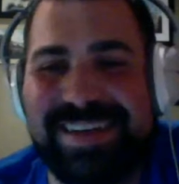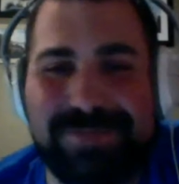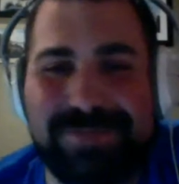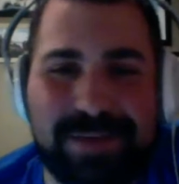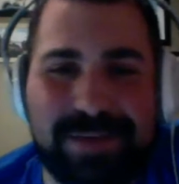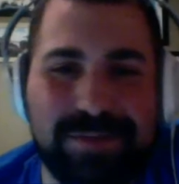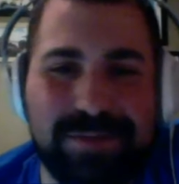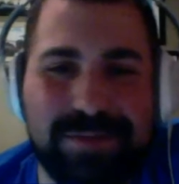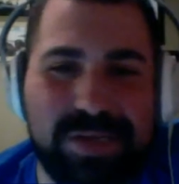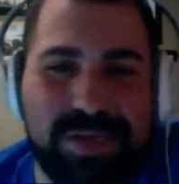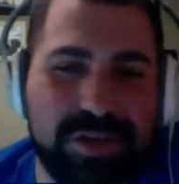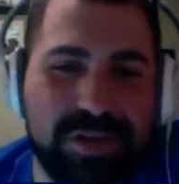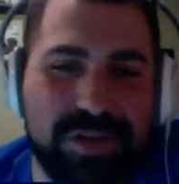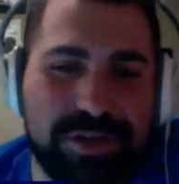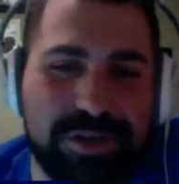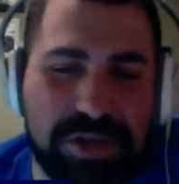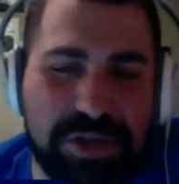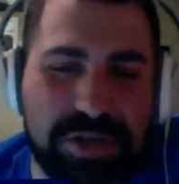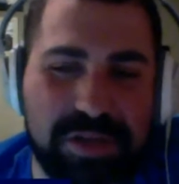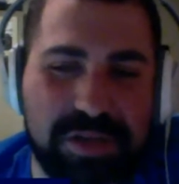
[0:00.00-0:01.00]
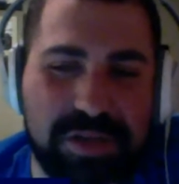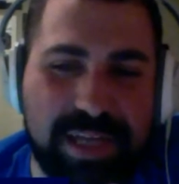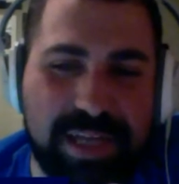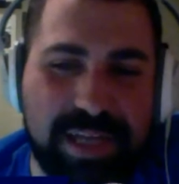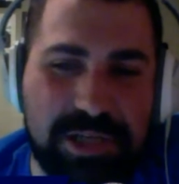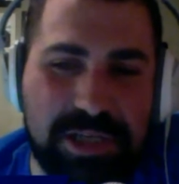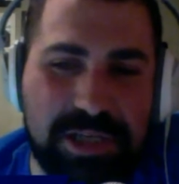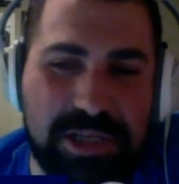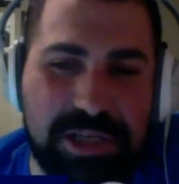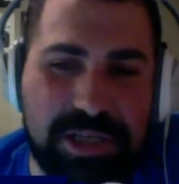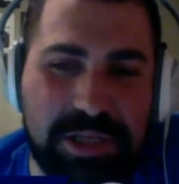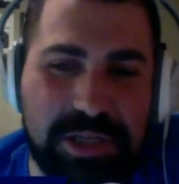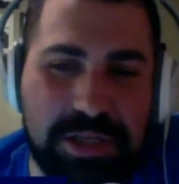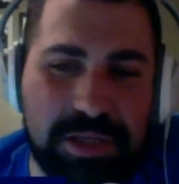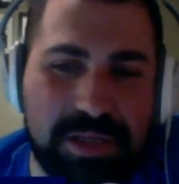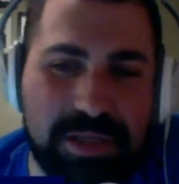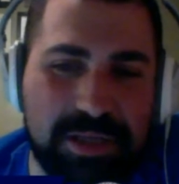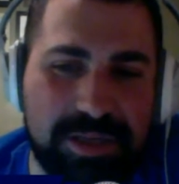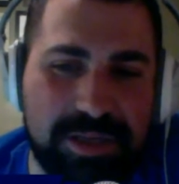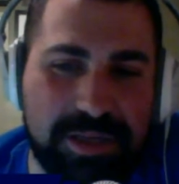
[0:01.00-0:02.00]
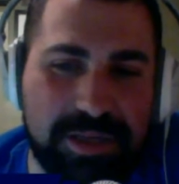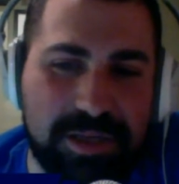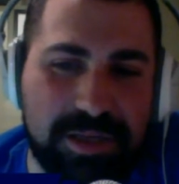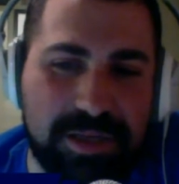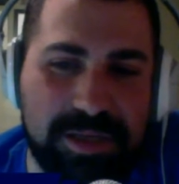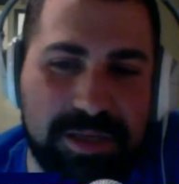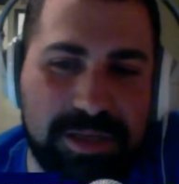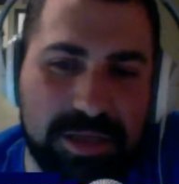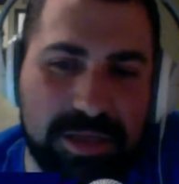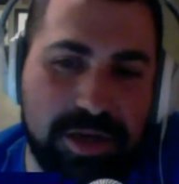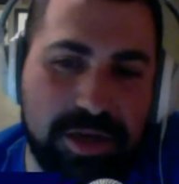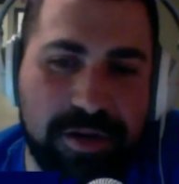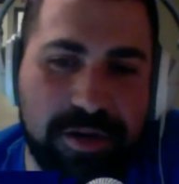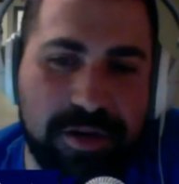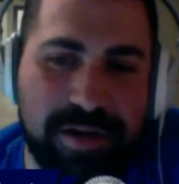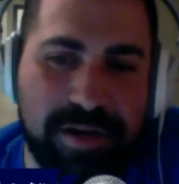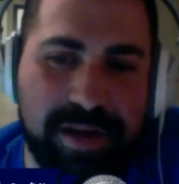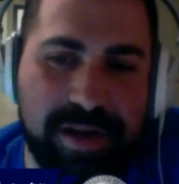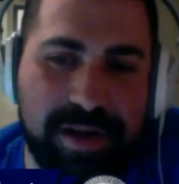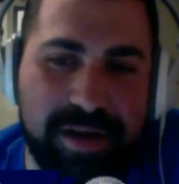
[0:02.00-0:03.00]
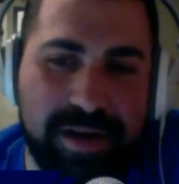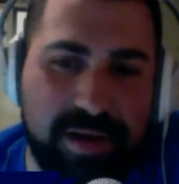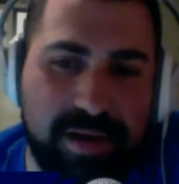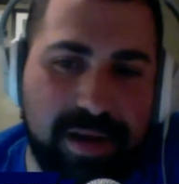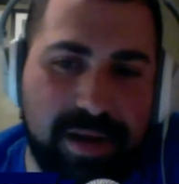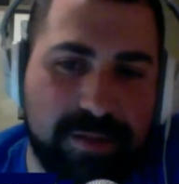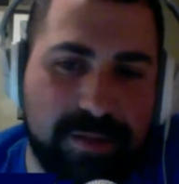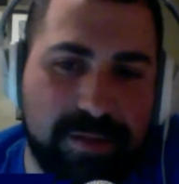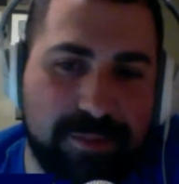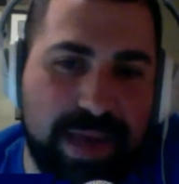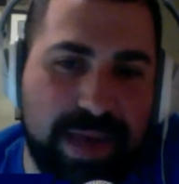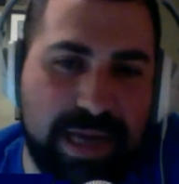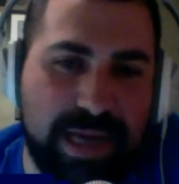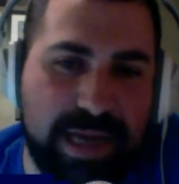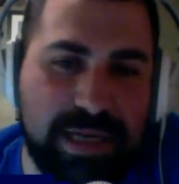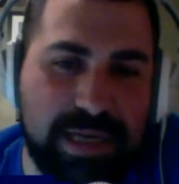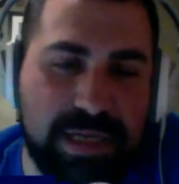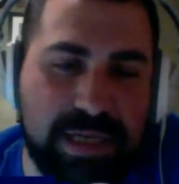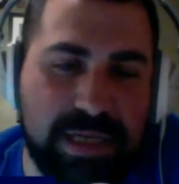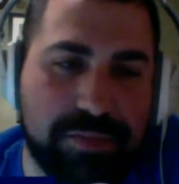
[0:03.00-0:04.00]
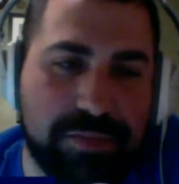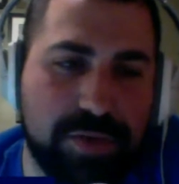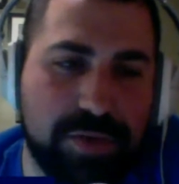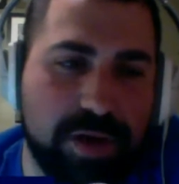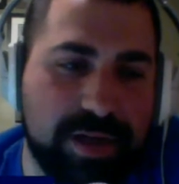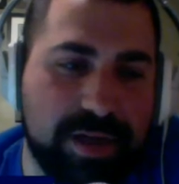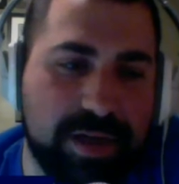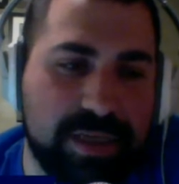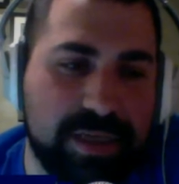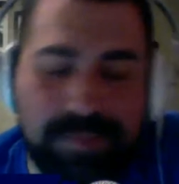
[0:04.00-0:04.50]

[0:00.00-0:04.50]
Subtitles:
studios do that just to deter and make it a surprise.